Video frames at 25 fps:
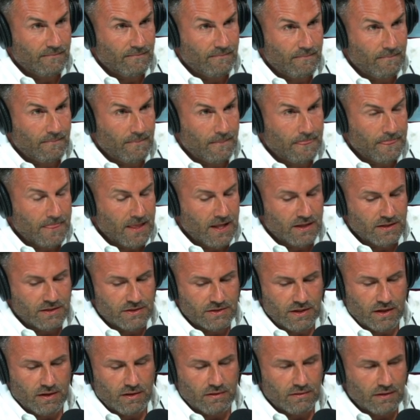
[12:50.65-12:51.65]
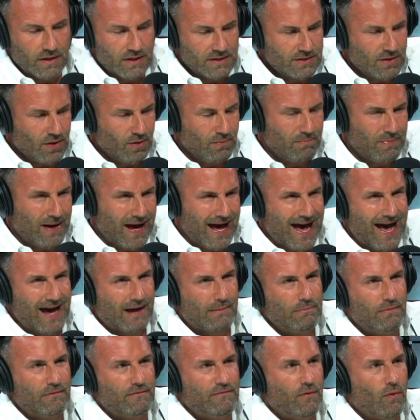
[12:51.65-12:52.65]
Correct. So let's go
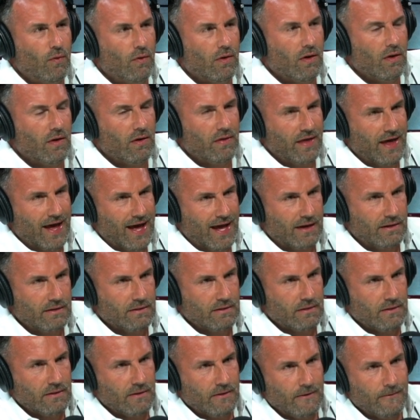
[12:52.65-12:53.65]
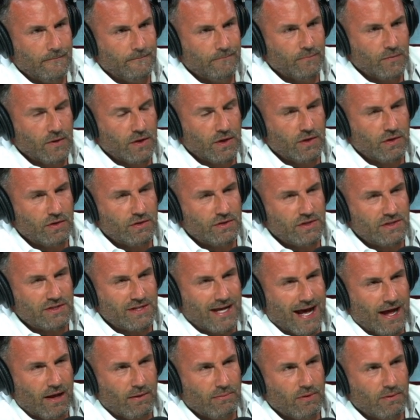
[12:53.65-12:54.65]
back before all that. You're just
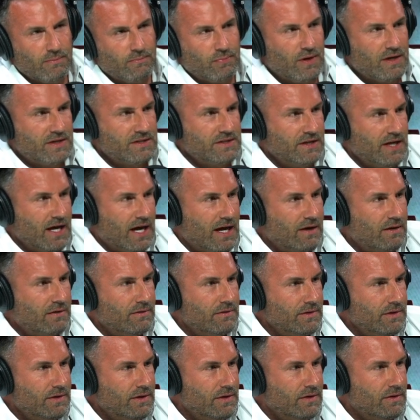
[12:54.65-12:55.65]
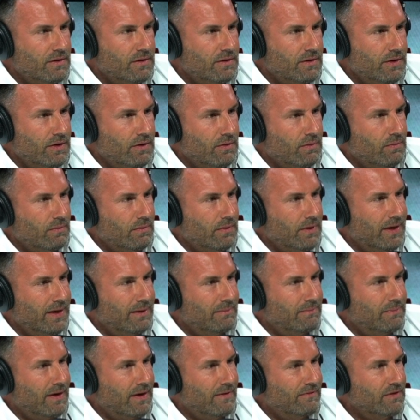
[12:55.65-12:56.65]
Albert Preciado. You're you're
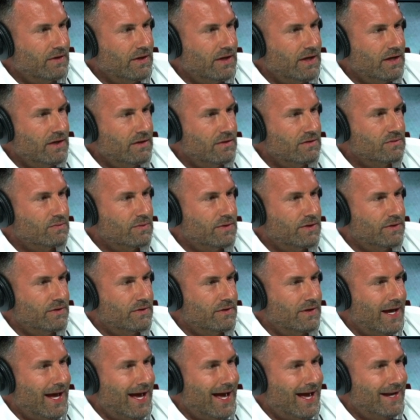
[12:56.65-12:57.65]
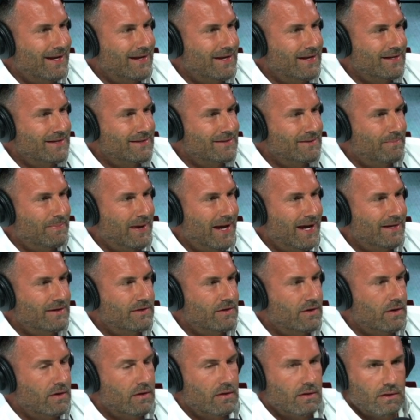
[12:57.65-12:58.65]
in Beverly Hills with your dad. He's a
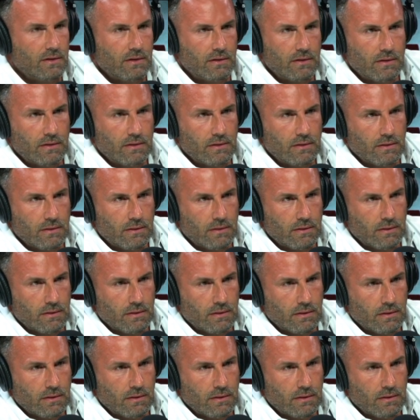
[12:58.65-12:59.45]
painter. Yeah.